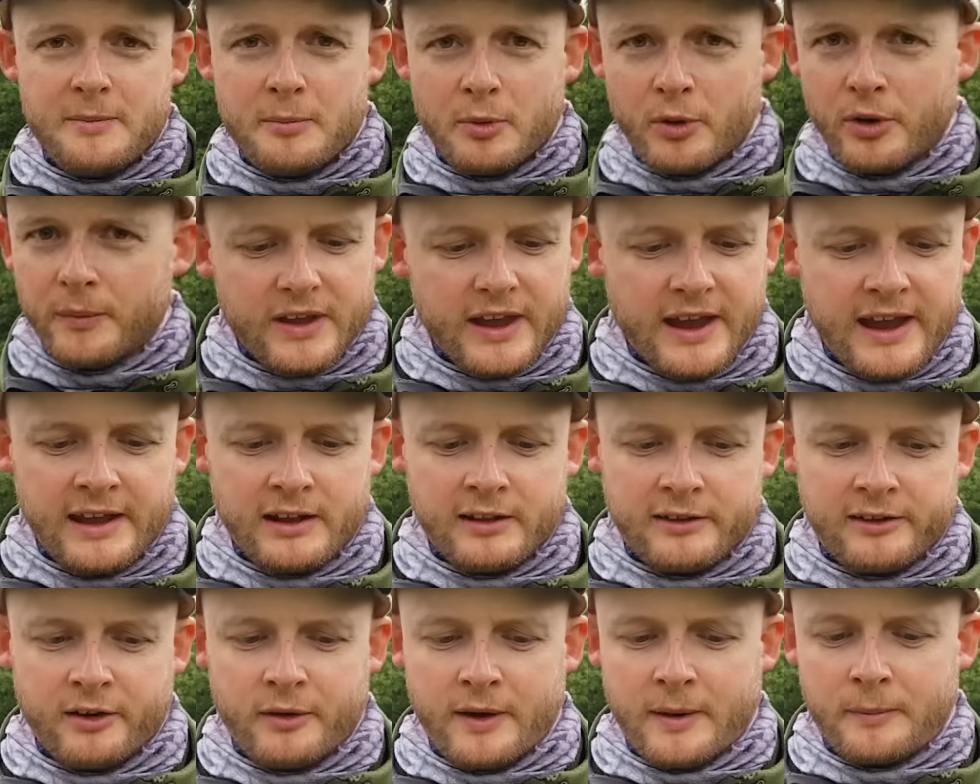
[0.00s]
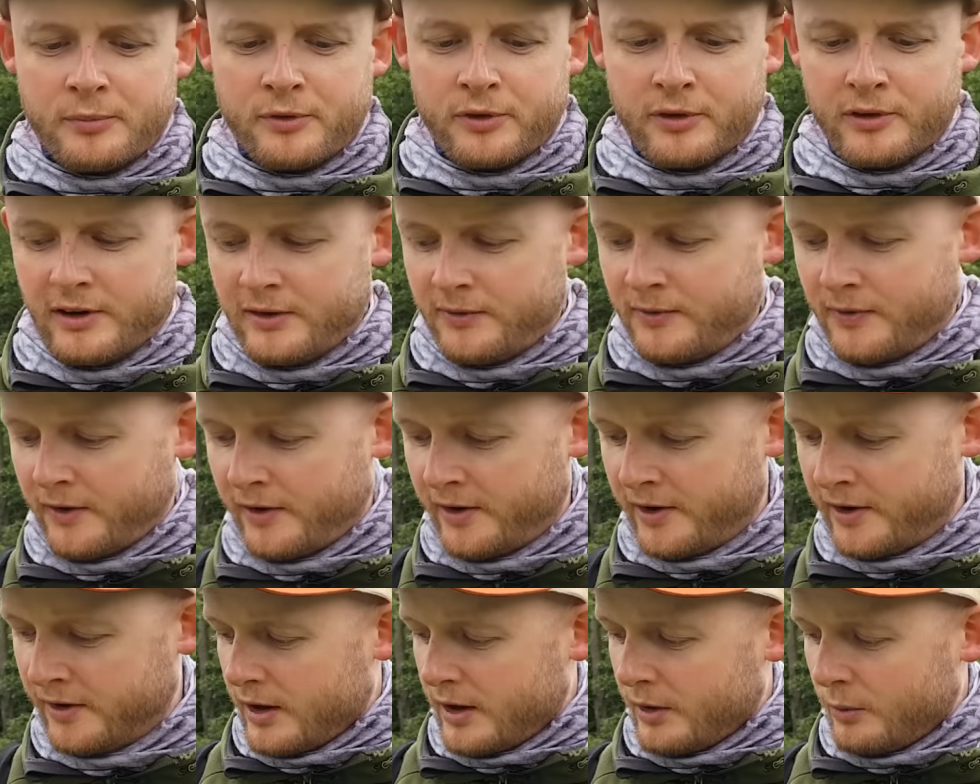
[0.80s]
but it'll do absolutely
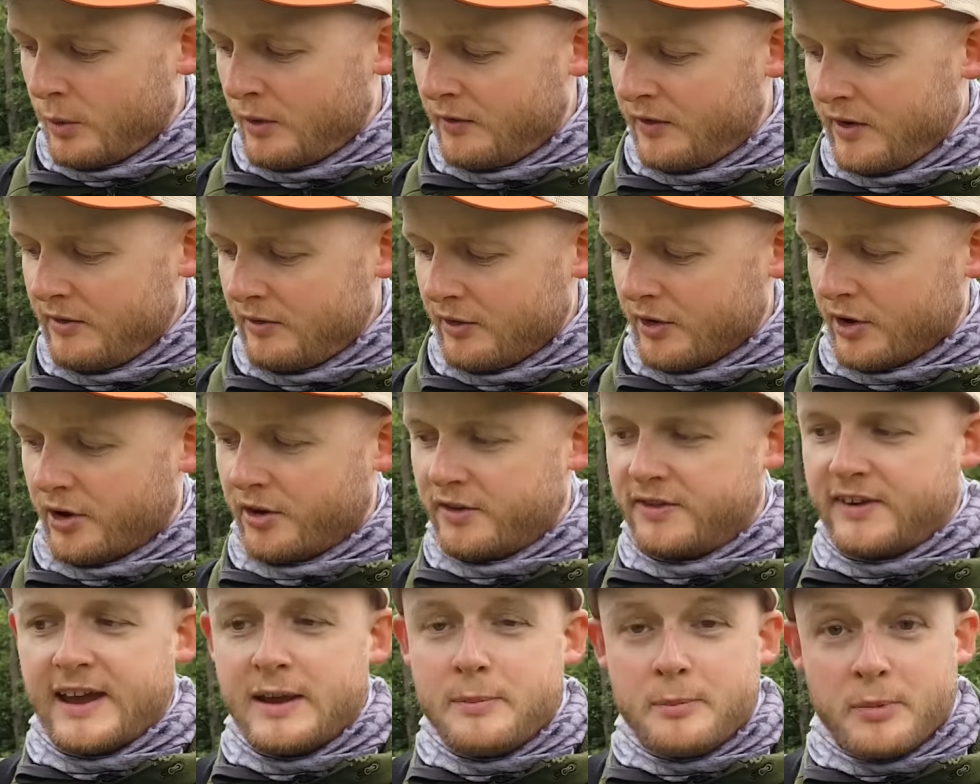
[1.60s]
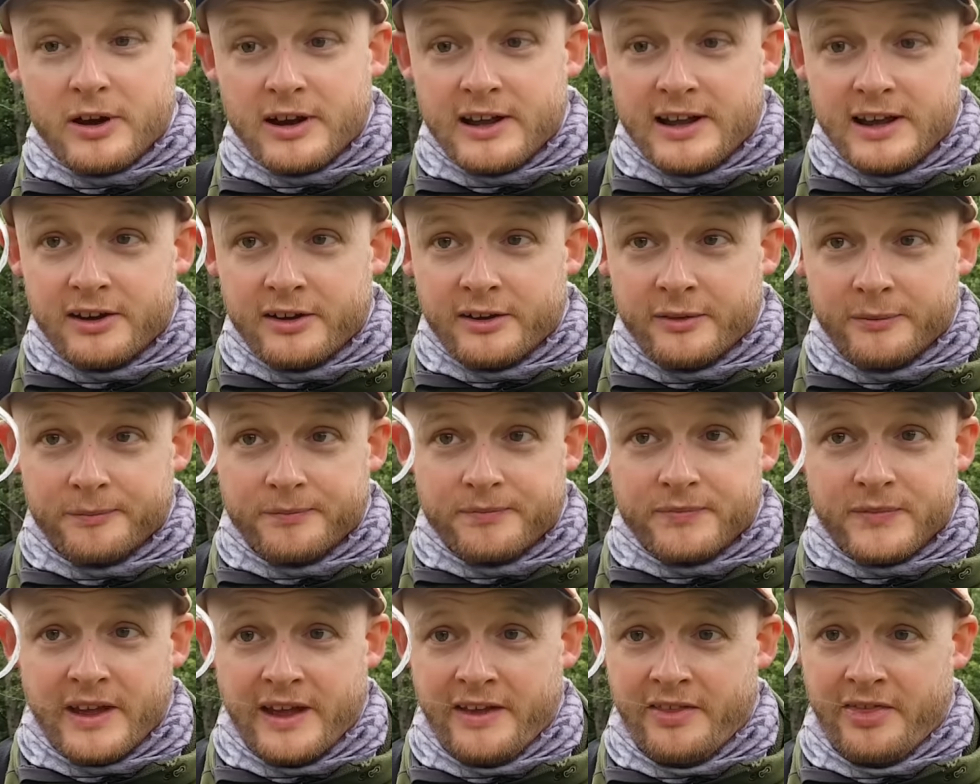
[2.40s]
fine. We've even got a tapered leader
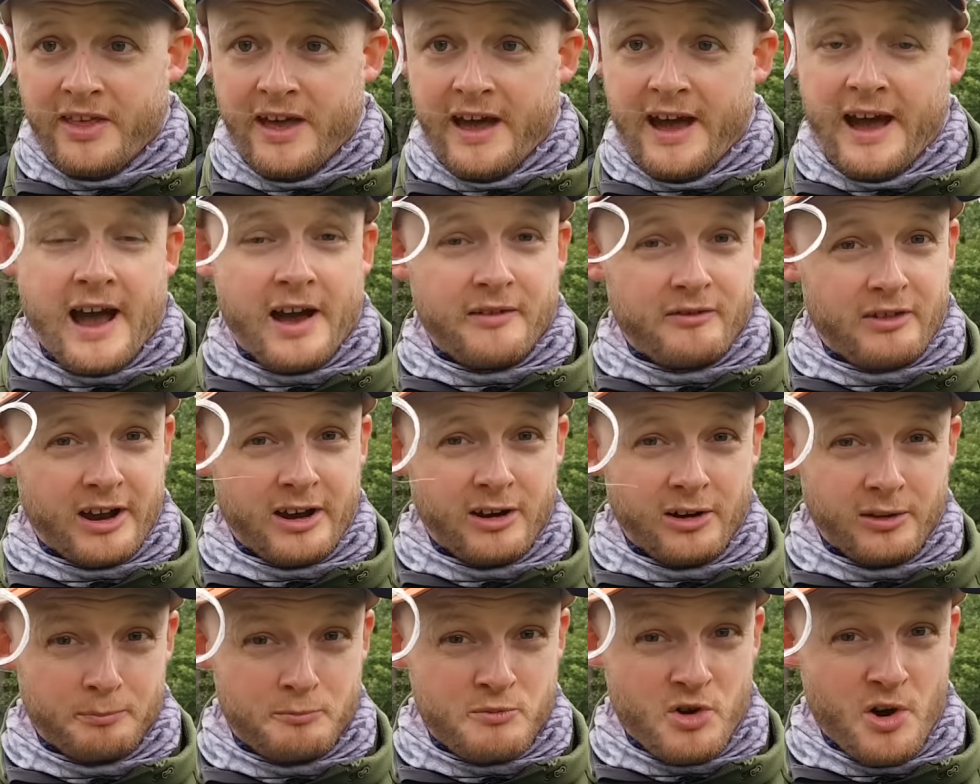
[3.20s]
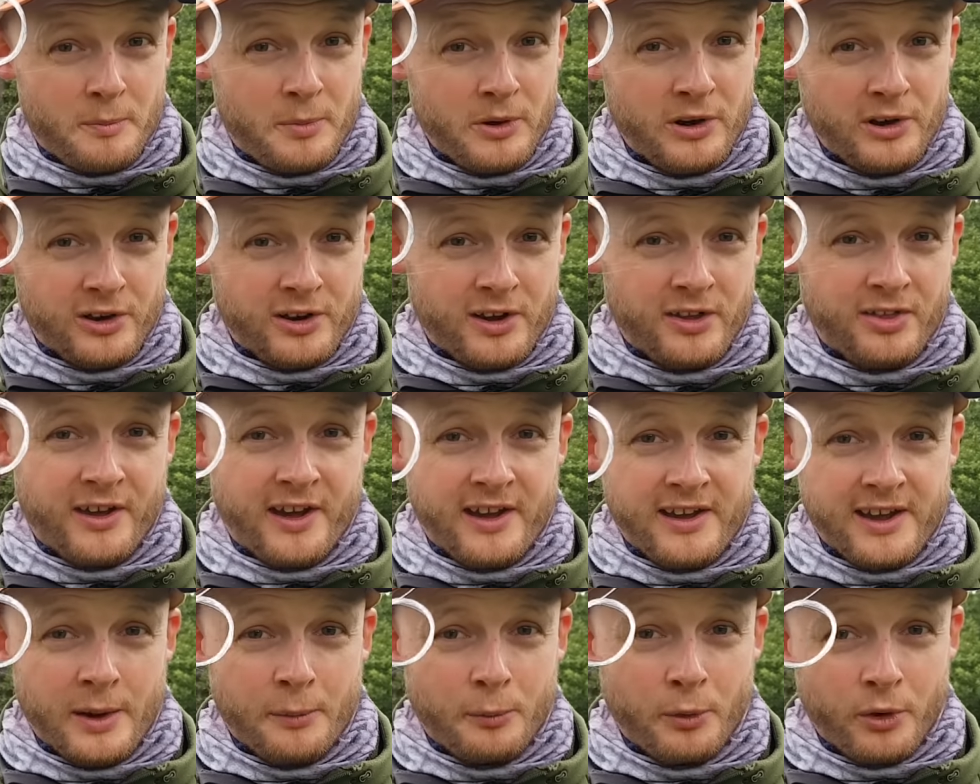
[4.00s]
in there. I haven't had a proper look at that
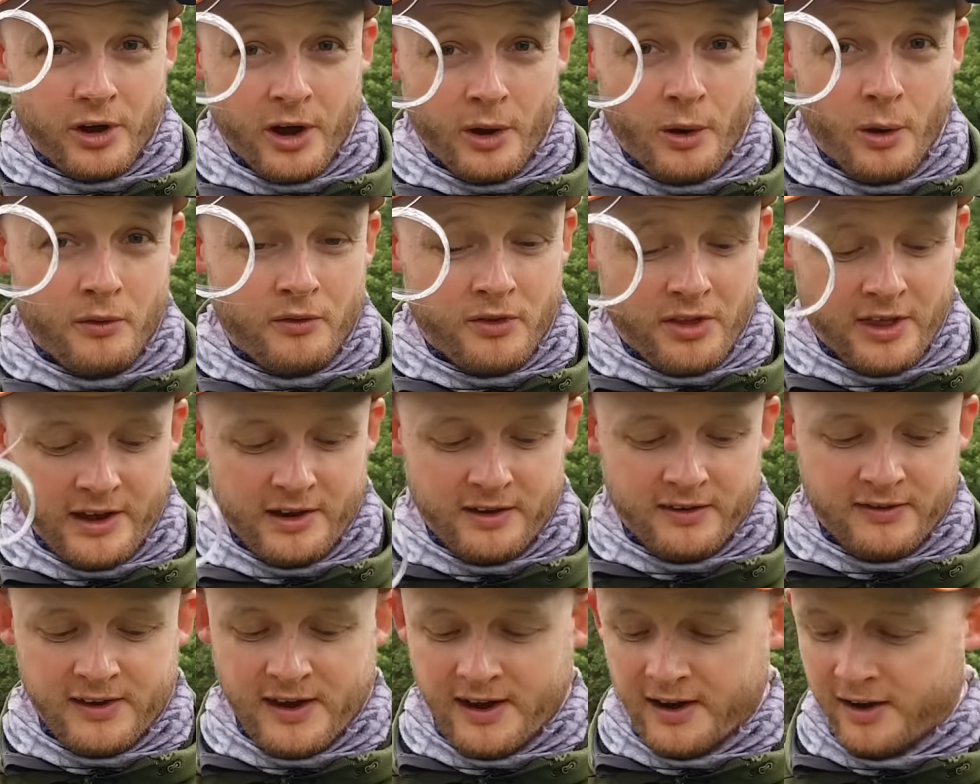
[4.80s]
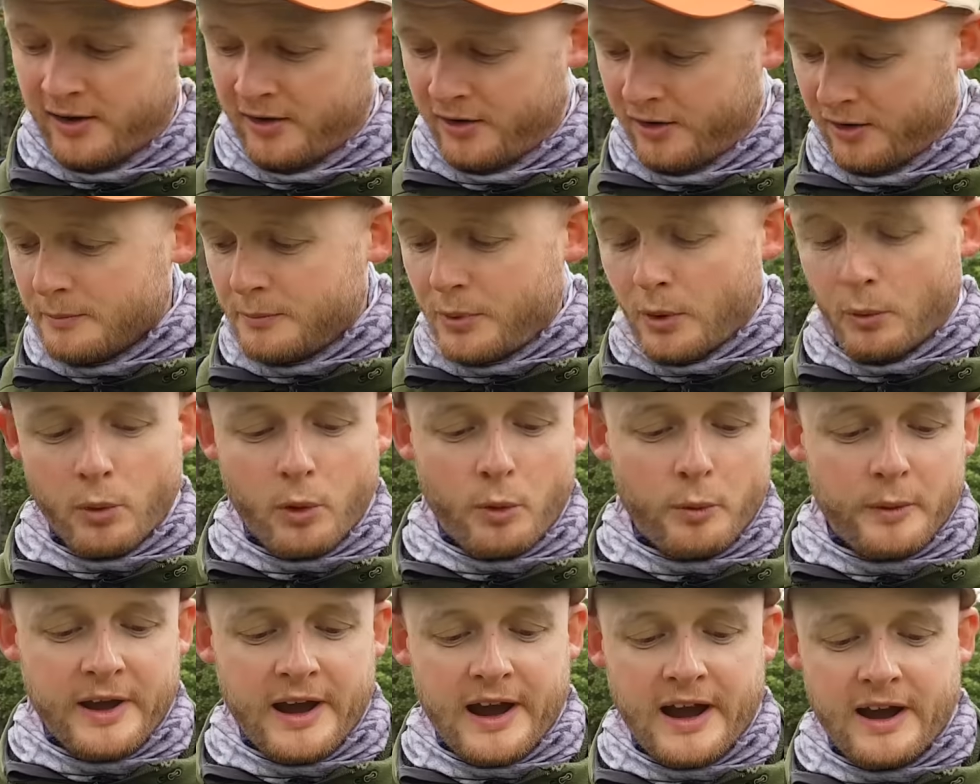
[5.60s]
yet. We'll go over that in a second. But what
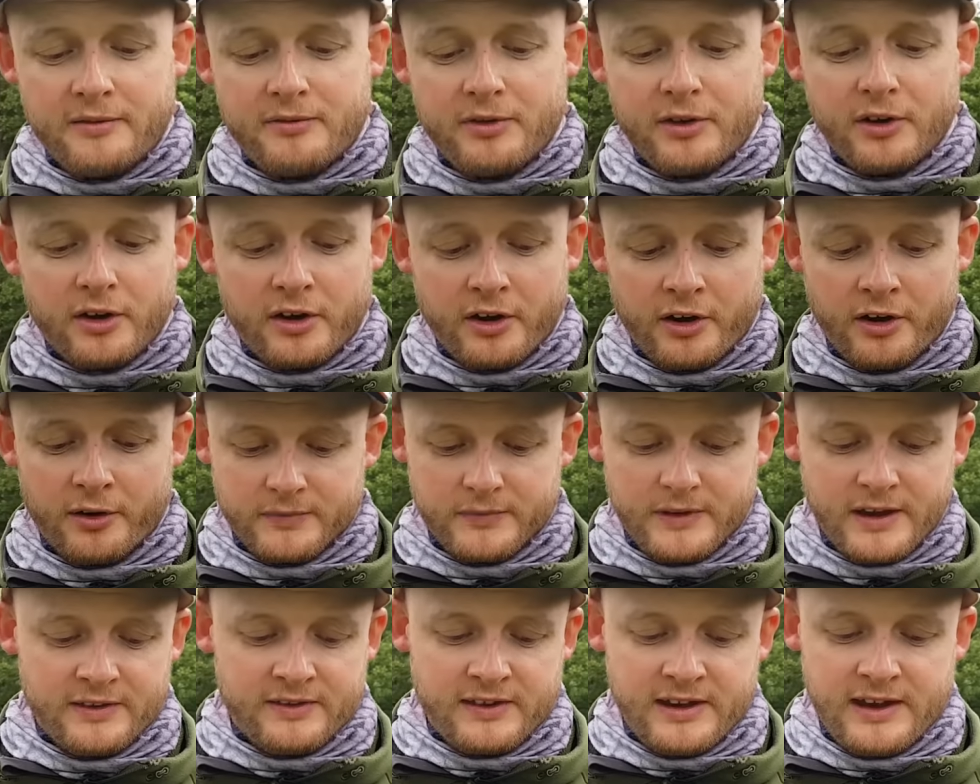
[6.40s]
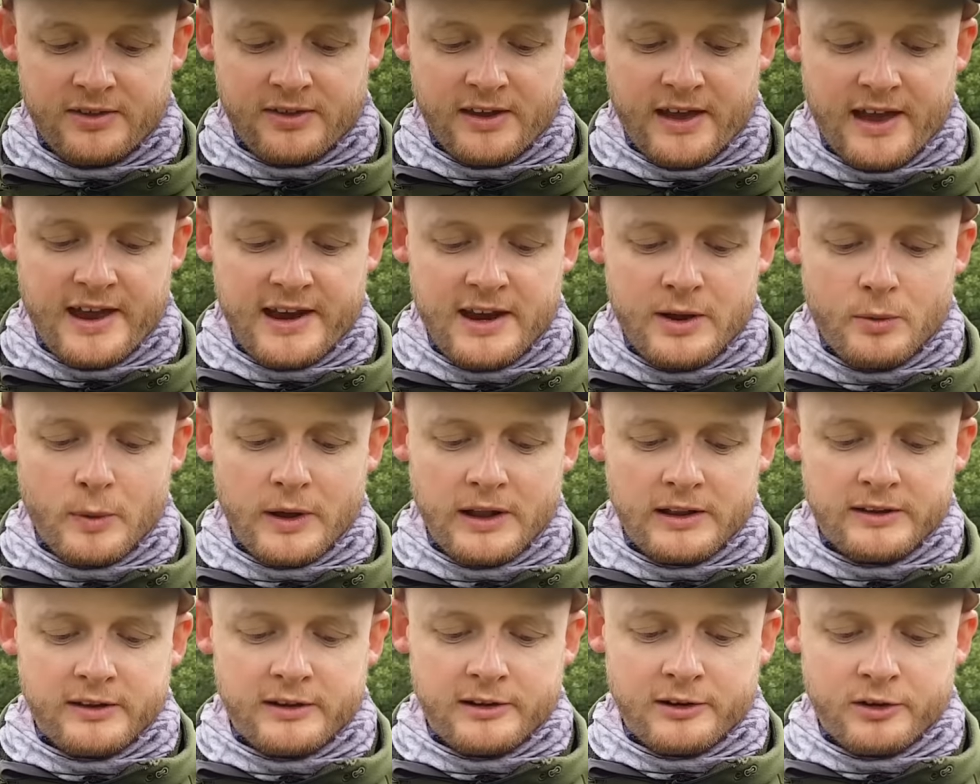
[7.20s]
we haven't got is either any
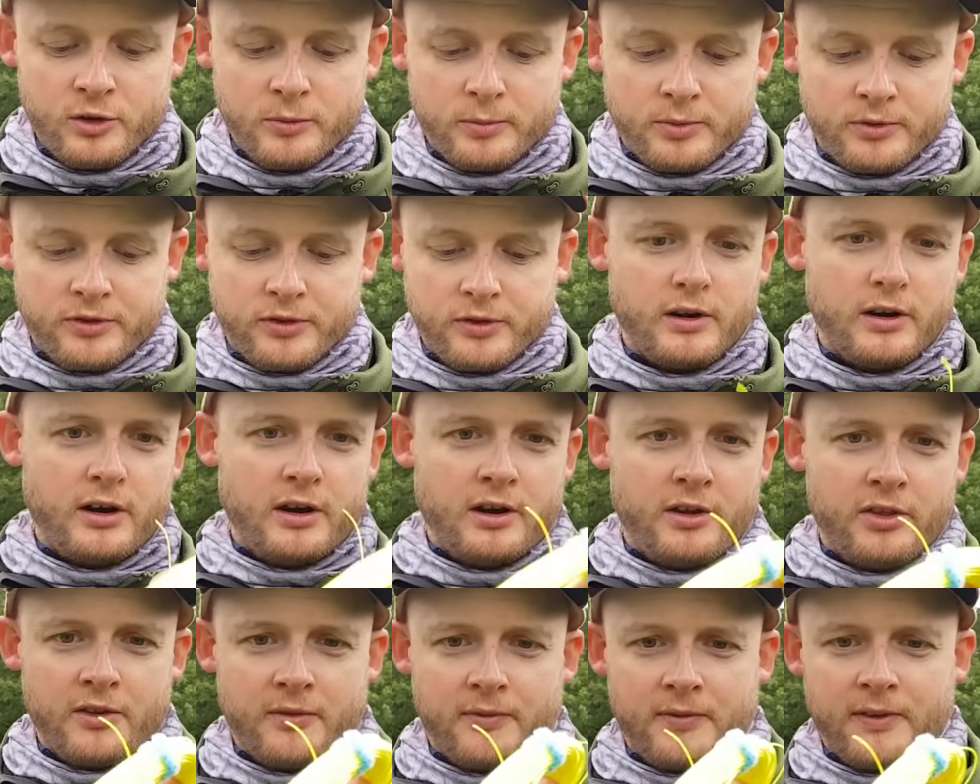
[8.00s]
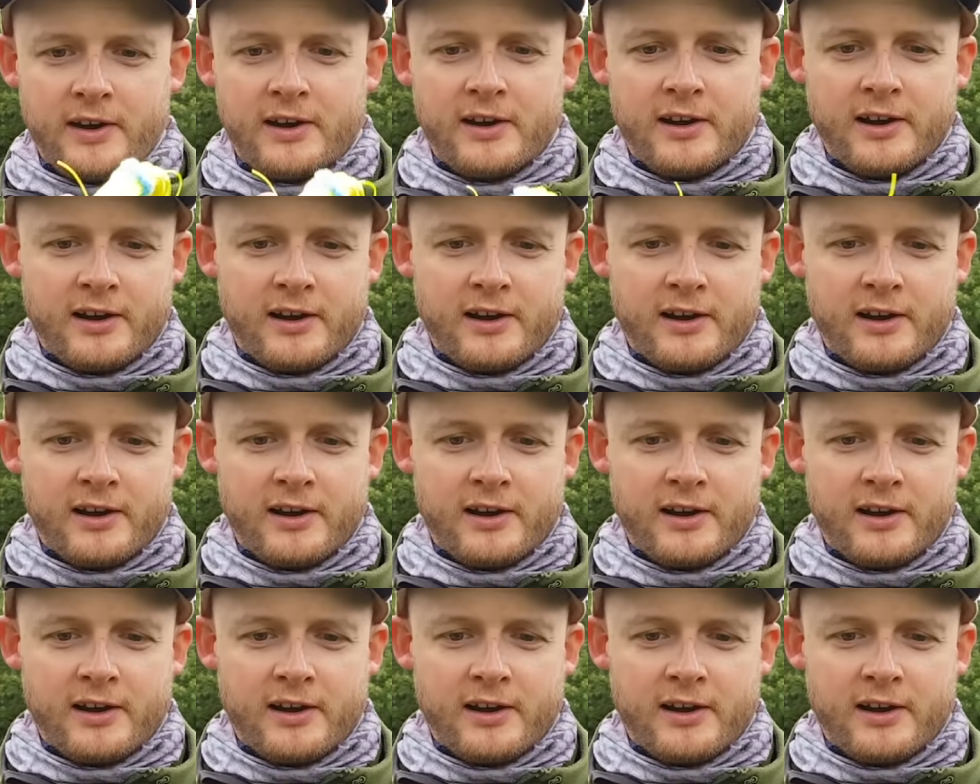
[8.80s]
welded loops on the fly